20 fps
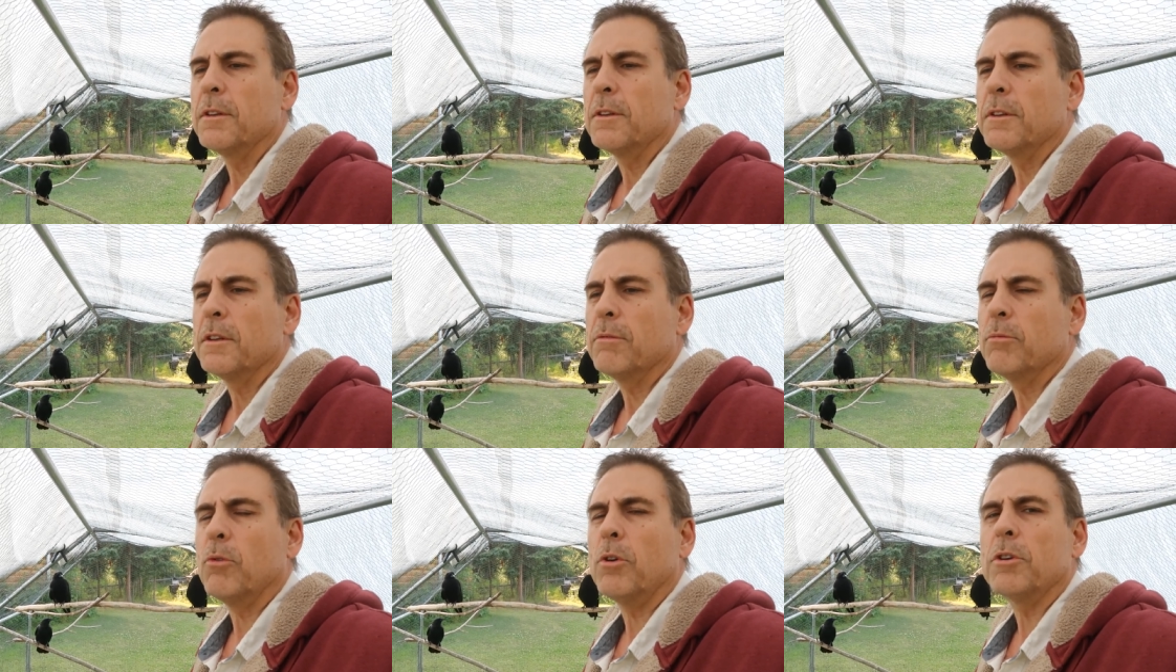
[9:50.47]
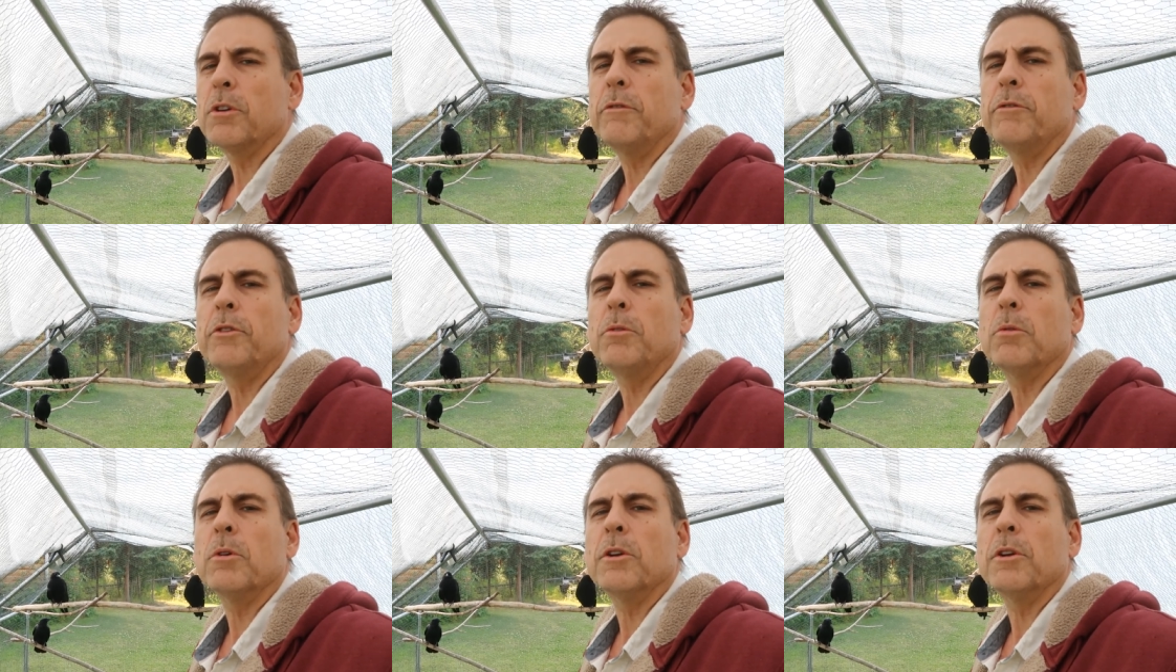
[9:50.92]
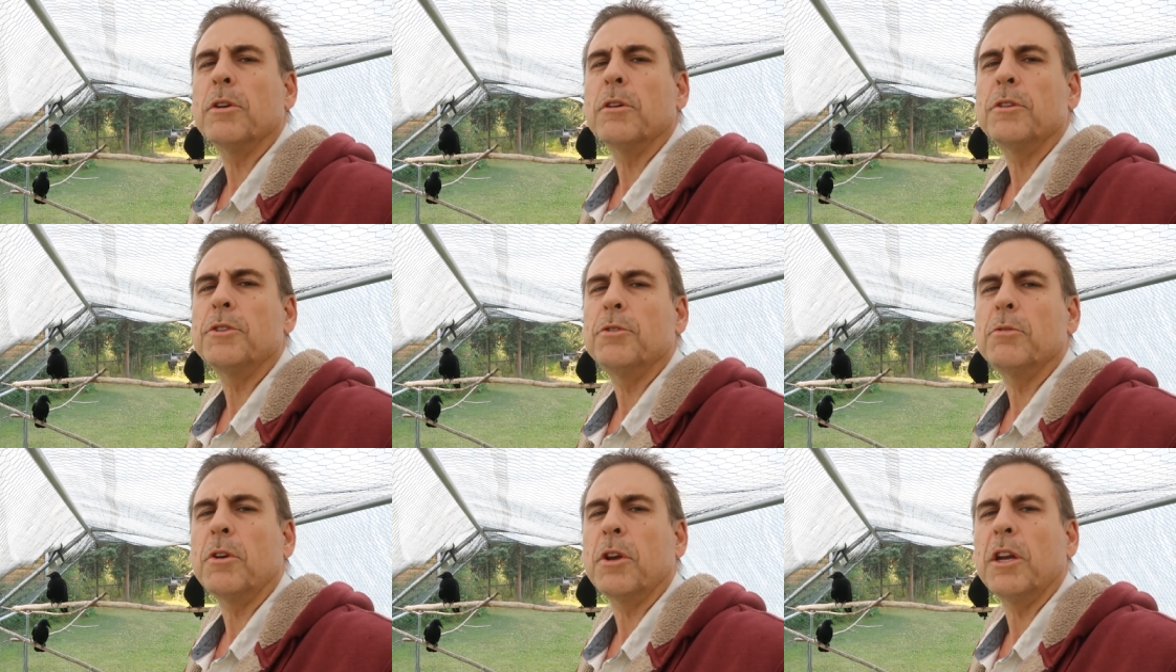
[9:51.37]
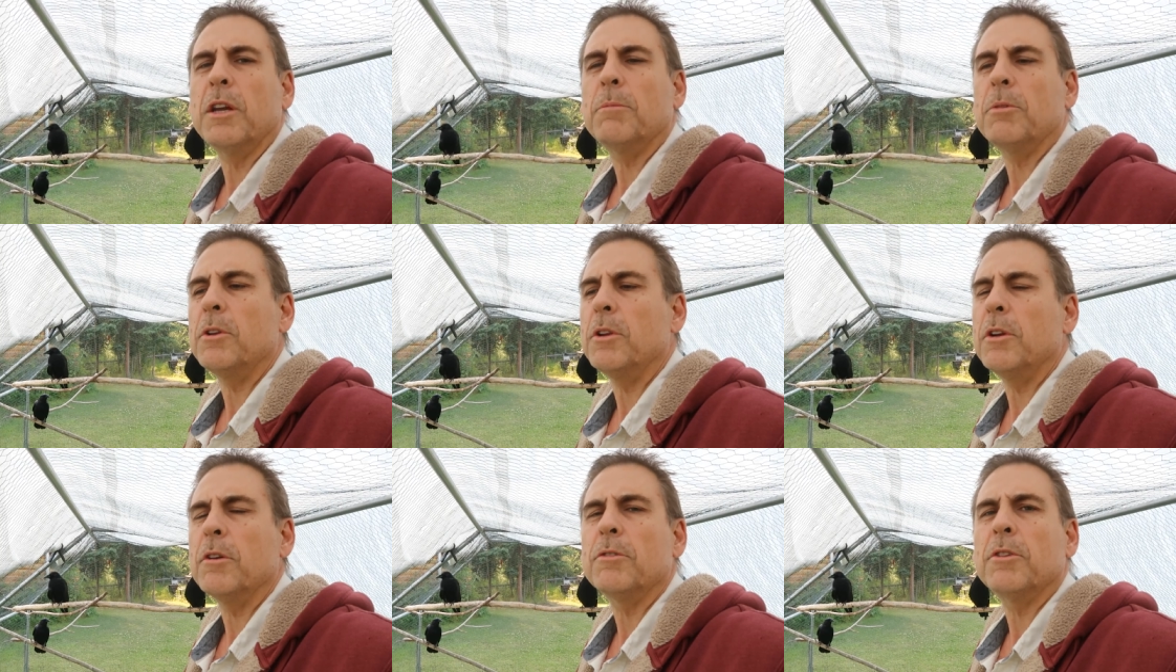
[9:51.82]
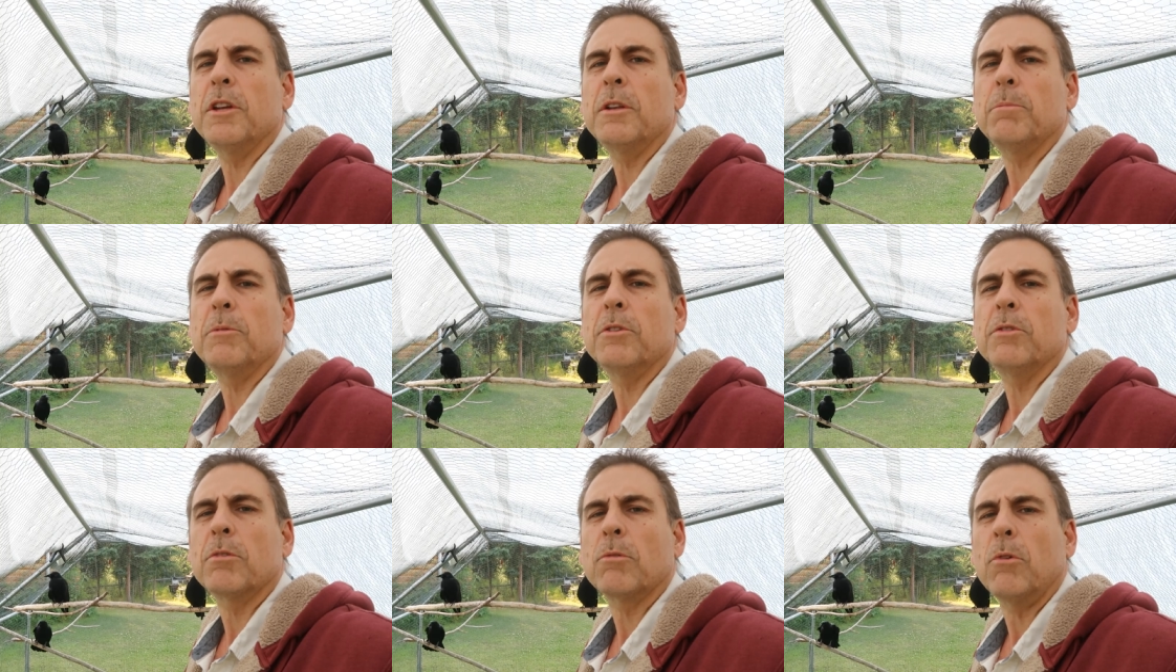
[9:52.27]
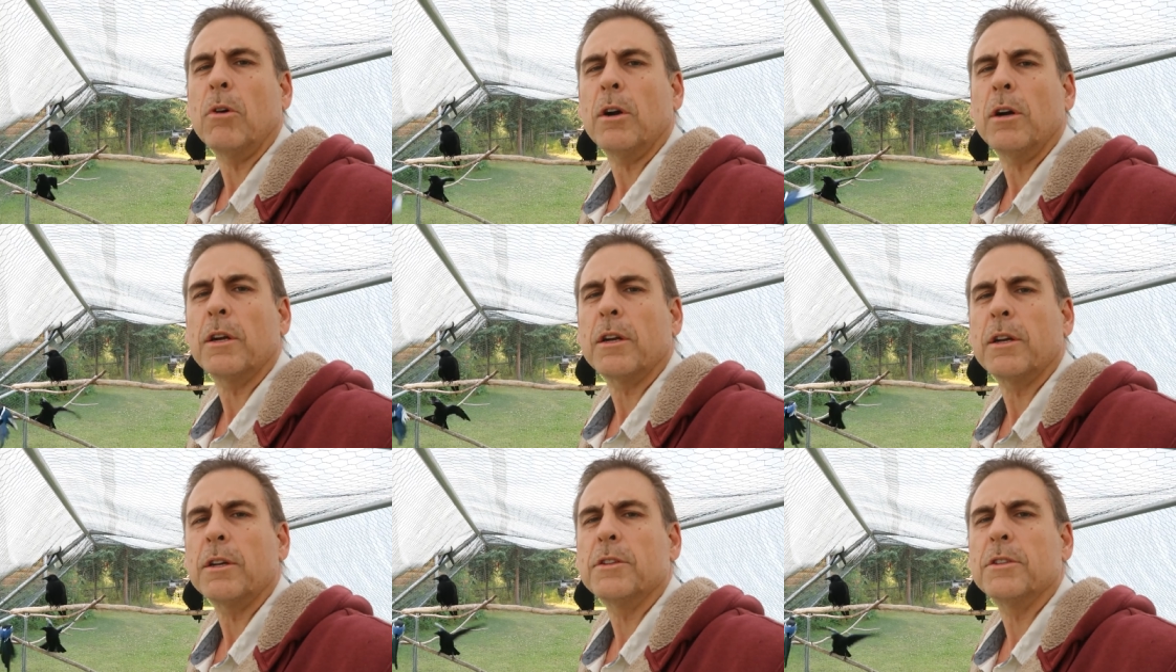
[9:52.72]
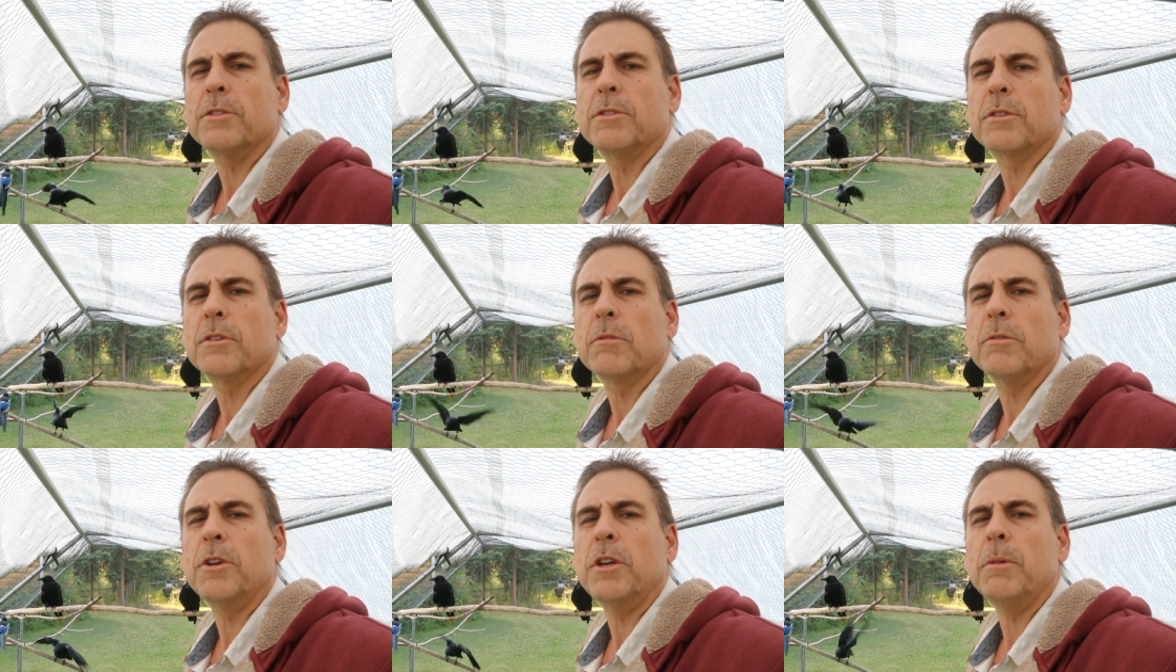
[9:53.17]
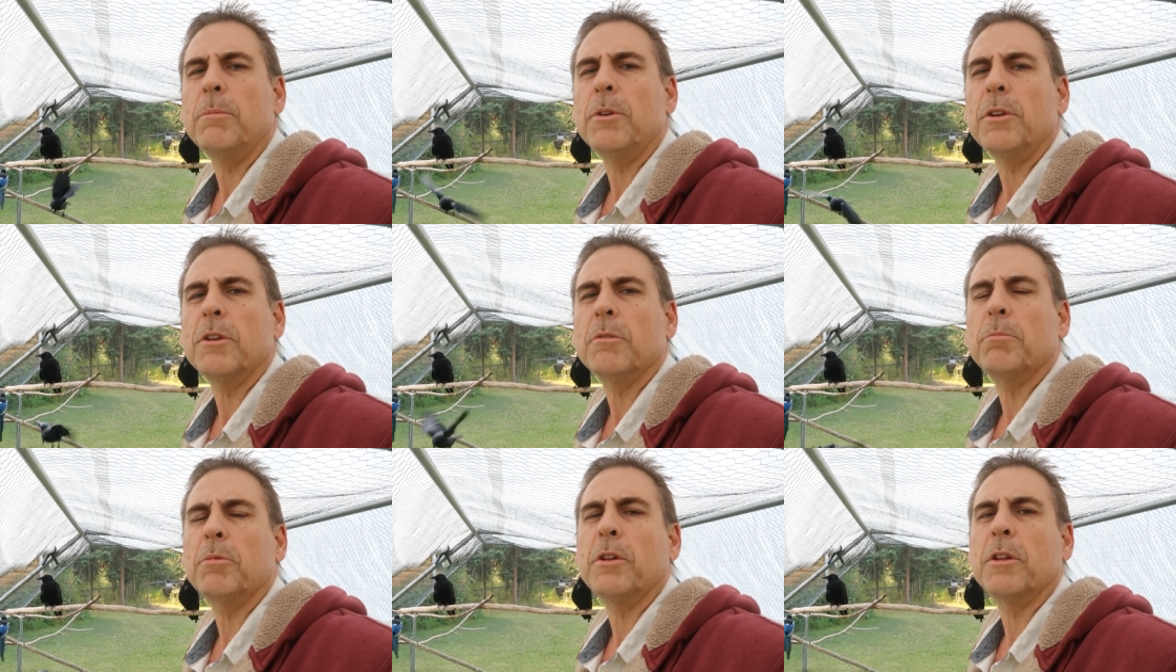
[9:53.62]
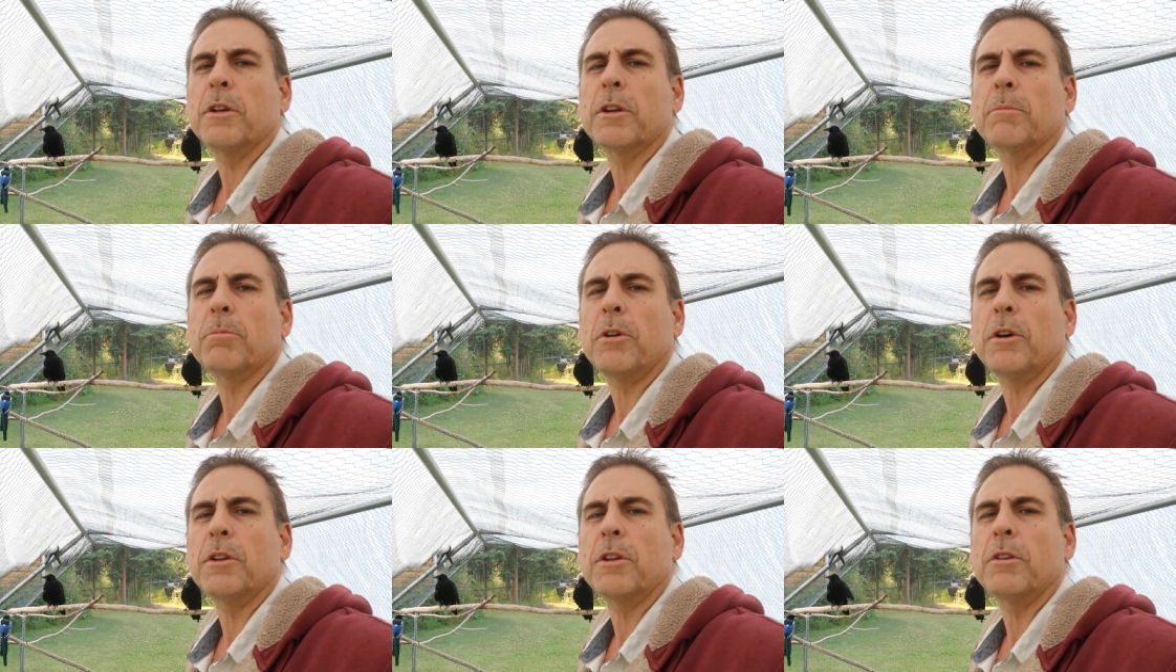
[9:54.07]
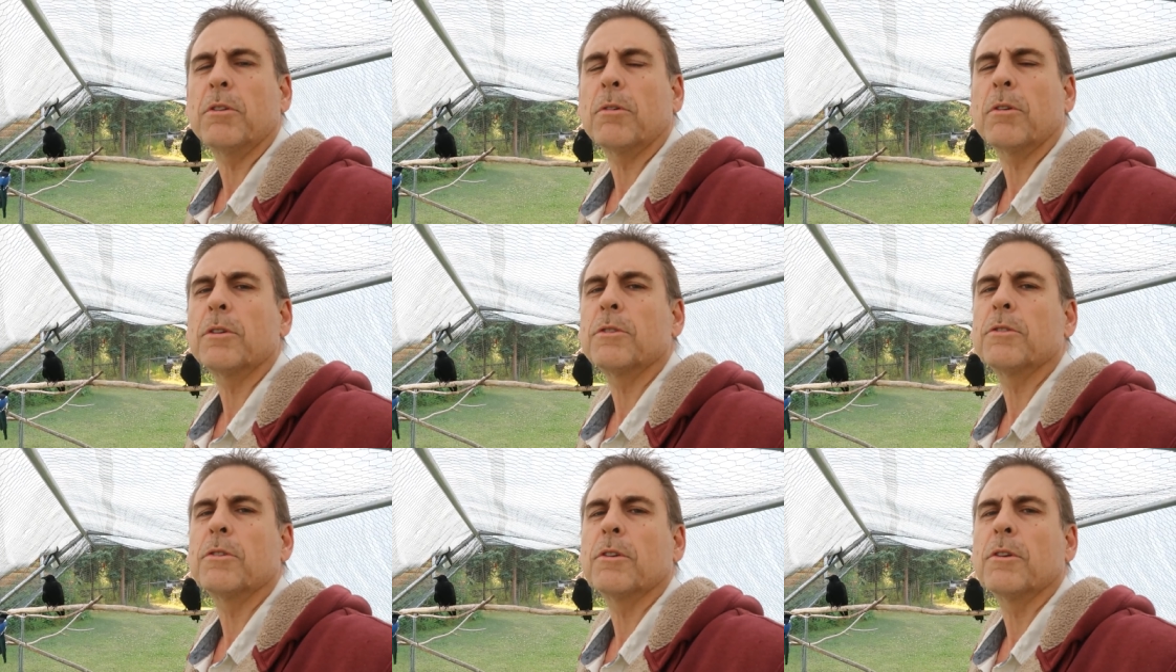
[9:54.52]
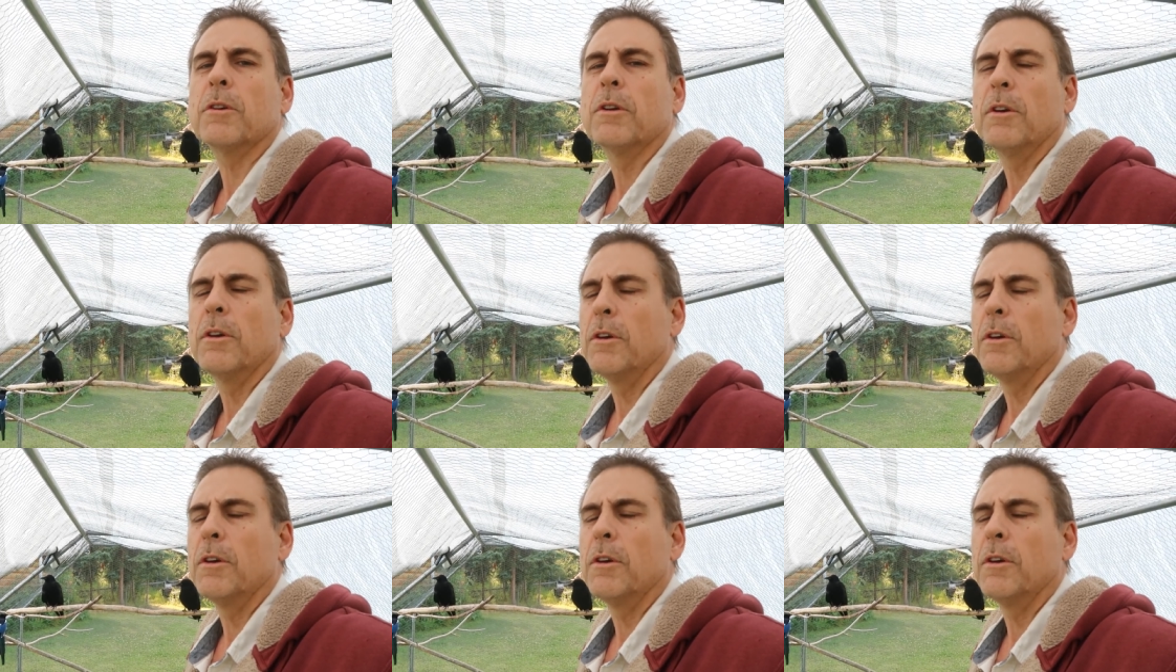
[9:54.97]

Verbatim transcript: If one of you were here and you came in here, they'd be squawking and screaming. It'd be like bloody torture.